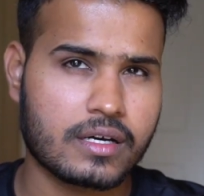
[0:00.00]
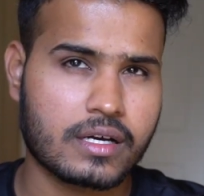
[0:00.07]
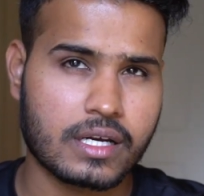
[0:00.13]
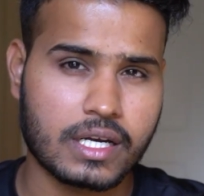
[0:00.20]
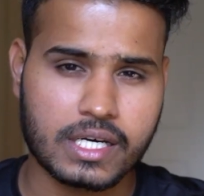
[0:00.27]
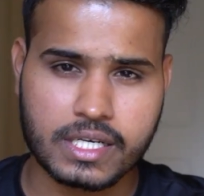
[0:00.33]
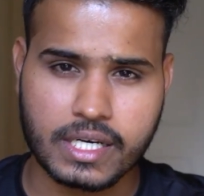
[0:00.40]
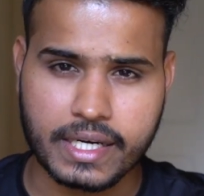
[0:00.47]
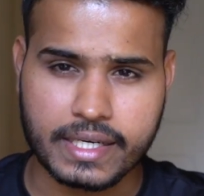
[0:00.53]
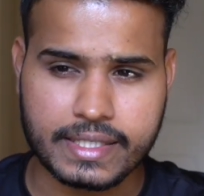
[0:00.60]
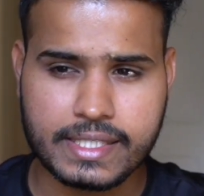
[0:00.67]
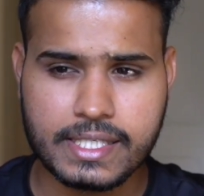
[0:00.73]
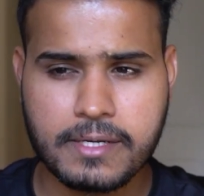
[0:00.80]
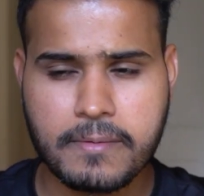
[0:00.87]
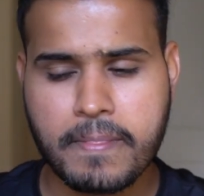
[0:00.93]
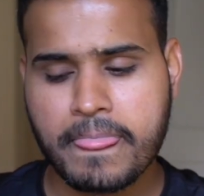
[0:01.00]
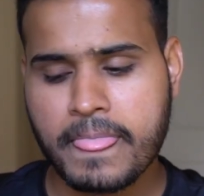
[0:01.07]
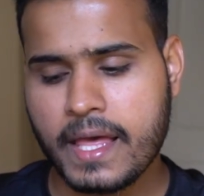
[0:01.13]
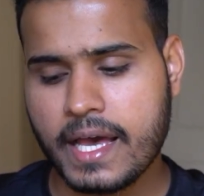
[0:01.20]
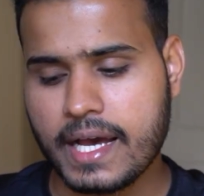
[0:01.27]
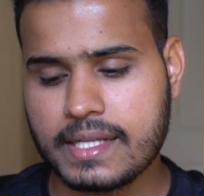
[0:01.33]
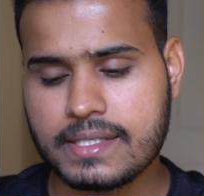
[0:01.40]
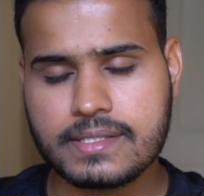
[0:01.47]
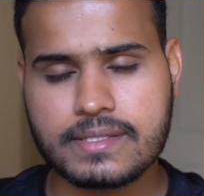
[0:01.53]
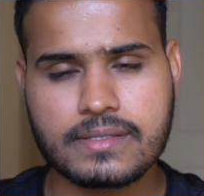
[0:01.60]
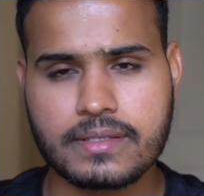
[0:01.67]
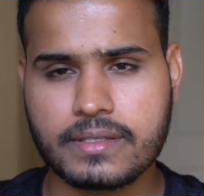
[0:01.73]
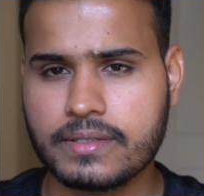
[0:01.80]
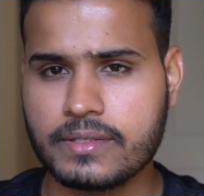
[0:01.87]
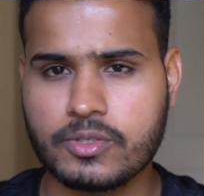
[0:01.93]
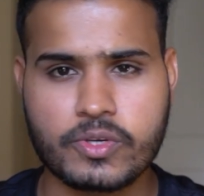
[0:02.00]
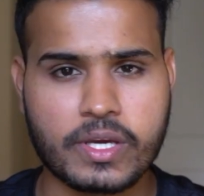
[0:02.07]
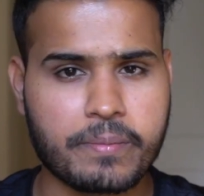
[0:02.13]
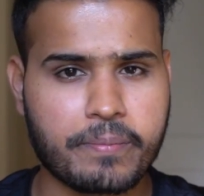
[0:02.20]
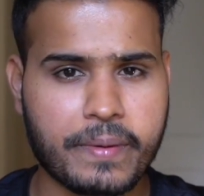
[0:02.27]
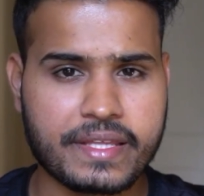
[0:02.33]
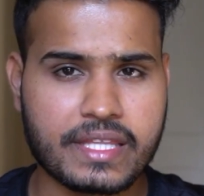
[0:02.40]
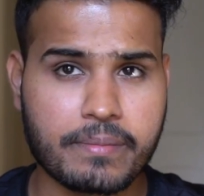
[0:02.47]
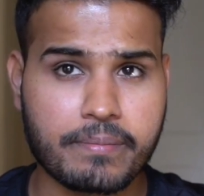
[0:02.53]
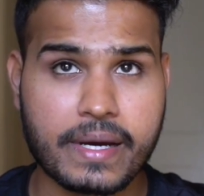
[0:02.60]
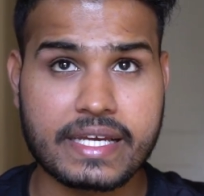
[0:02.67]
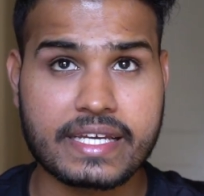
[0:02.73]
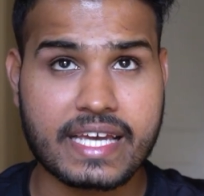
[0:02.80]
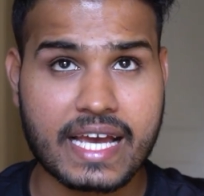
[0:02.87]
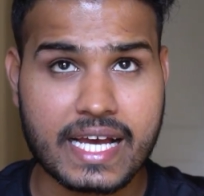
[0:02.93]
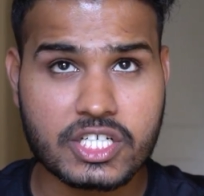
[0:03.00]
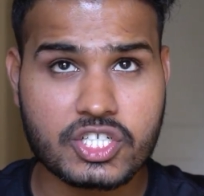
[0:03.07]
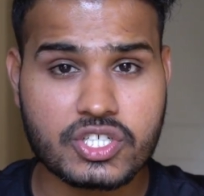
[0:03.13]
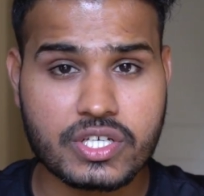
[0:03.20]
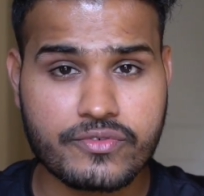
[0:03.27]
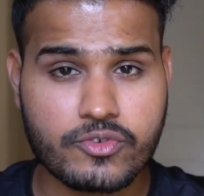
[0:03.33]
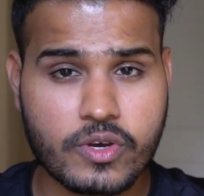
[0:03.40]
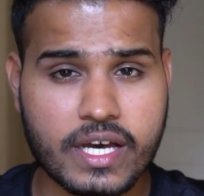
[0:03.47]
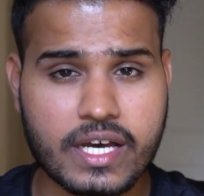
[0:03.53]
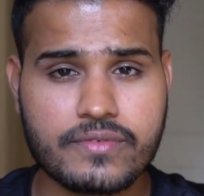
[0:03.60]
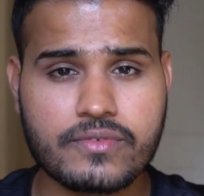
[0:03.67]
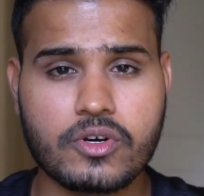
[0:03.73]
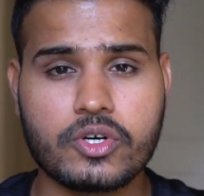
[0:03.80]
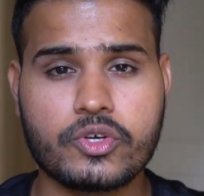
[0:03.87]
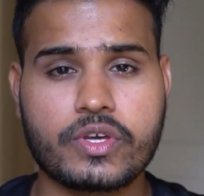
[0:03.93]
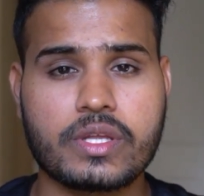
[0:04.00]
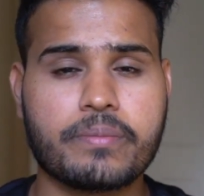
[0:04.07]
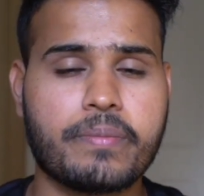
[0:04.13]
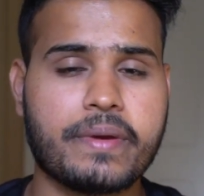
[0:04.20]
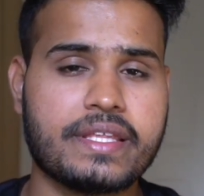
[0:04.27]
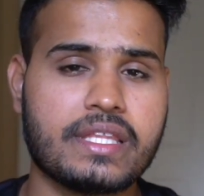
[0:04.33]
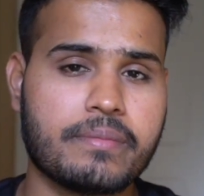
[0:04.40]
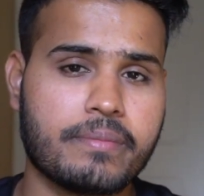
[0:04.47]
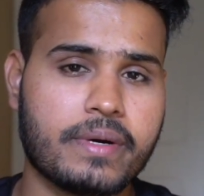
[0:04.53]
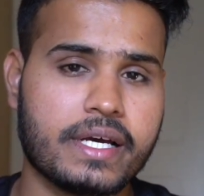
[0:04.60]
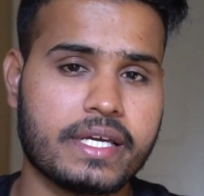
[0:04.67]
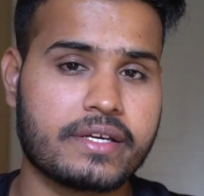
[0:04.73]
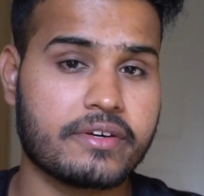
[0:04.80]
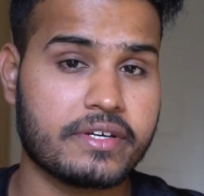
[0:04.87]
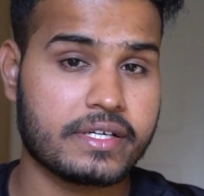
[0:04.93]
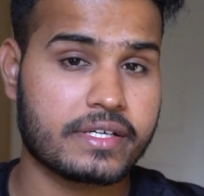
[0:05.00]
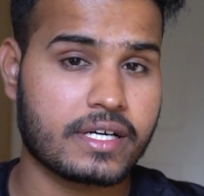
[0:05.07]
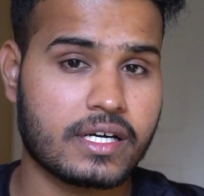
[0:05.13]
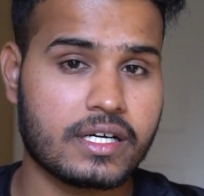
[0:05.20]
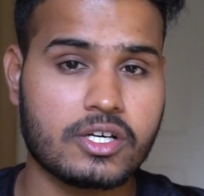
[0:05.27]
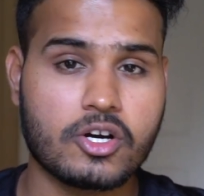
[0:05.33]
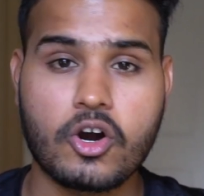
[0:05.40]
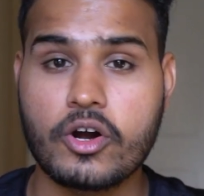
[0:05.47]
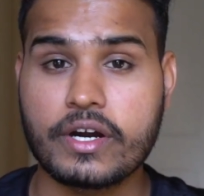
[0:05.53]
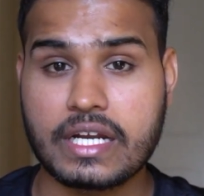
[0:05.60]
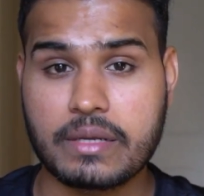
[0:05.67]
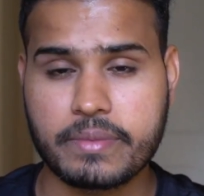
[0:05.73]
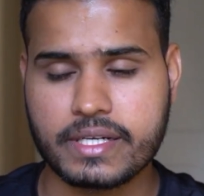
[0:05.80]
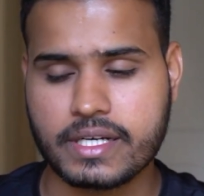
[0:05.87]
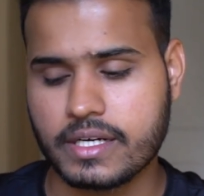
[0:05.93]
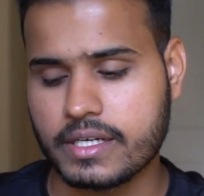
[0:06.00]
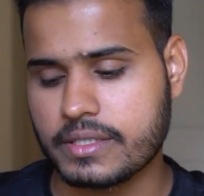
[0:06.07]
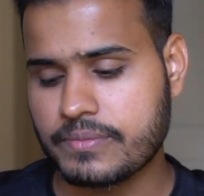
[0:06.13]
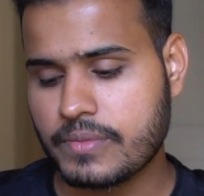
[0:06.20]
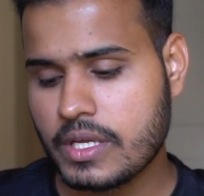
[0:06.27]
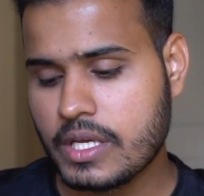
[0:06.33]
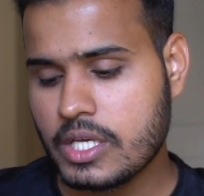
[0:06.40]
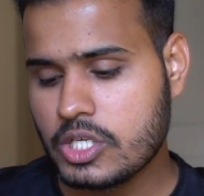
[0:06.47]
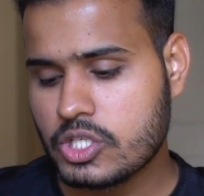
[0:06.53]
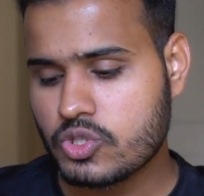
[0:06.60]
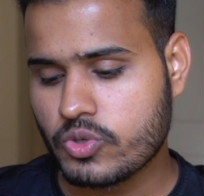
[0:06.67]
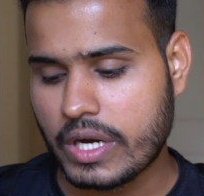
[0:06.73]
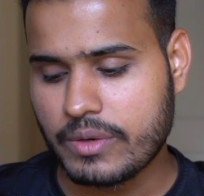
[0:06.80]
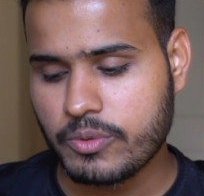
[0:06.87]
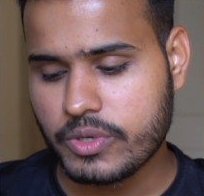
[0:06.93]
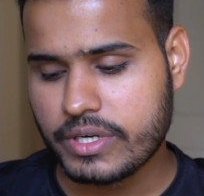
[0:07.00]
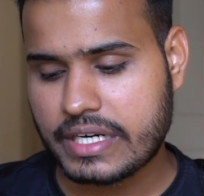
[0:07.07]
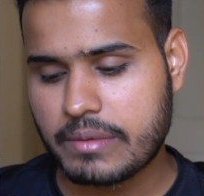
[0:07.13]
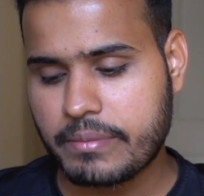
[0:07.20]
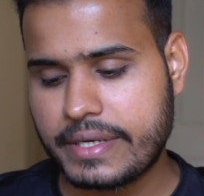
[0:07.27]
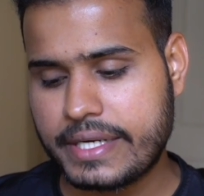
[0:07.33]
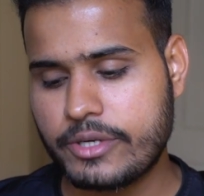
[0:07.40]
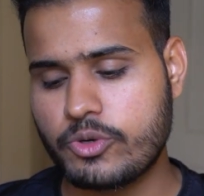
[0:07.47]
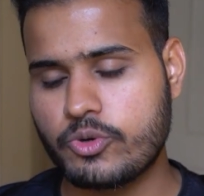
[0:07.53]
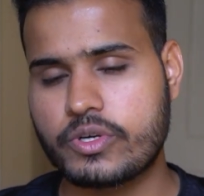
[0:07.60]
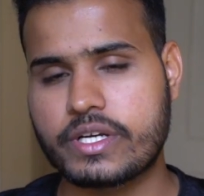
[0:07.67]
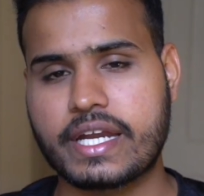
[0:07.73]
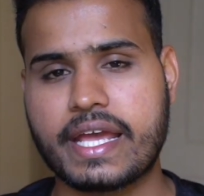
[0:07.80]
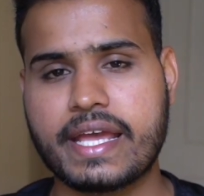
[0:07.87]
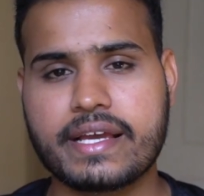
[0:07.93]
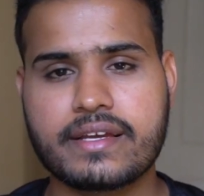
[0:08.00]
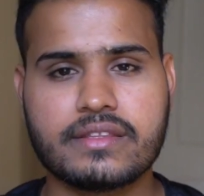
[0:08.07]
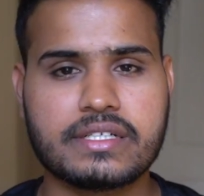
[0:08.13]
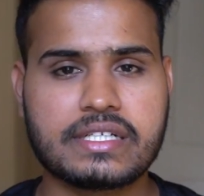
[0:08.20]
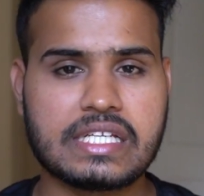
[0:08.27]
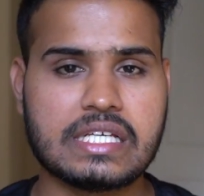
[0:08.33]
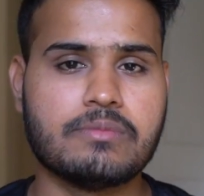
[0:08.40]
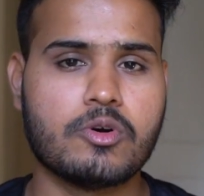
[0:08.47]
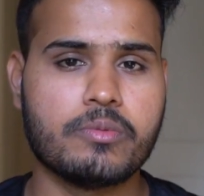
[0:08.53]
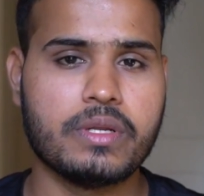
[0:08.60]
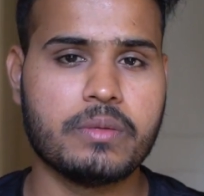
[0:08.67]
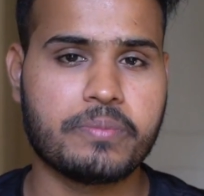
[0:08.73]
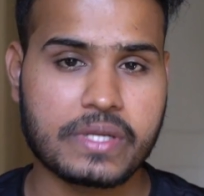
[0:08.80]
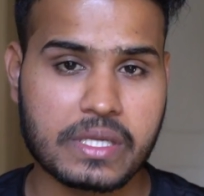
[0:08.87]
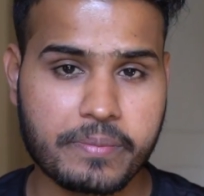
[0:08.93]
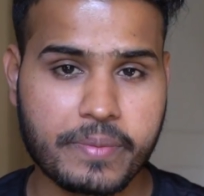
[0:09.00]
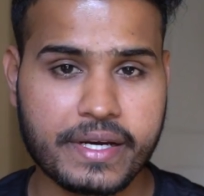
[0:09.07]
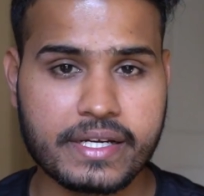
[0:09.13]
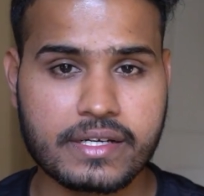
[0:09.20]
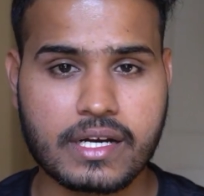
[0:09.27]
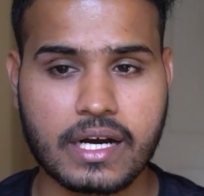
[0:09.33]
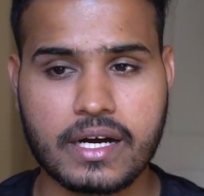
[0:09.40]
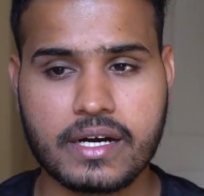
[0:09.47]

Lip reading: Clark ID, and you can pay them by cash if you have, or you can pay them by credit card or debit card. So I would recommend you to take the T-Mobile prepaid